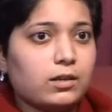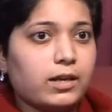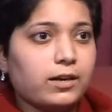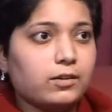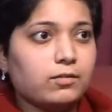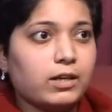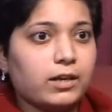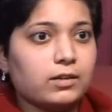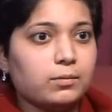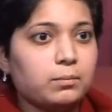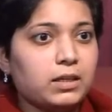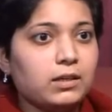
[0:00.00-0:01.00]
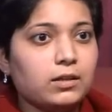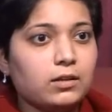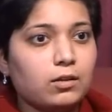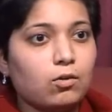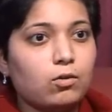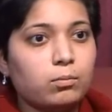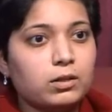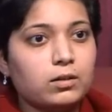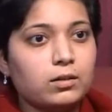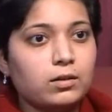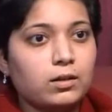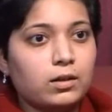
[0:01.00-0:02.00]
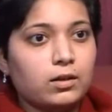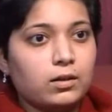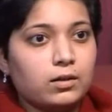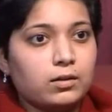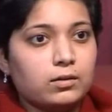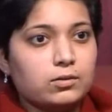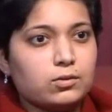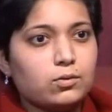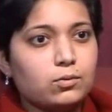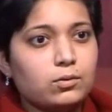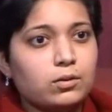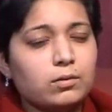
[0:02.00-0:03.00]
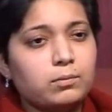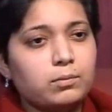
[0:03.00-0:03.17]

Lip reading: kind of like a mini global school.